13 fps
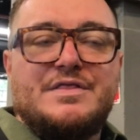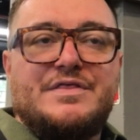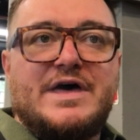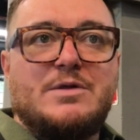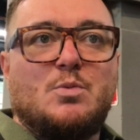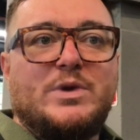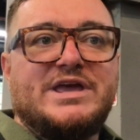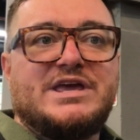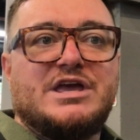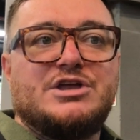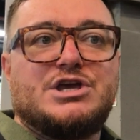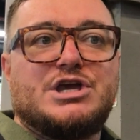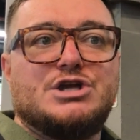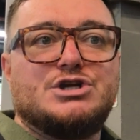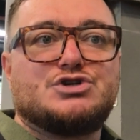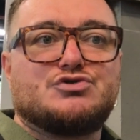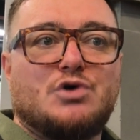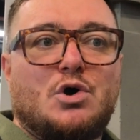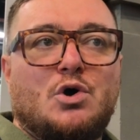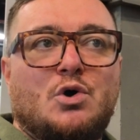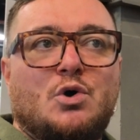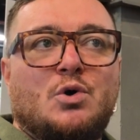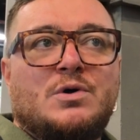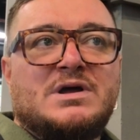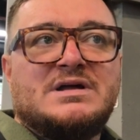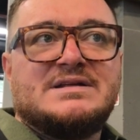then we can control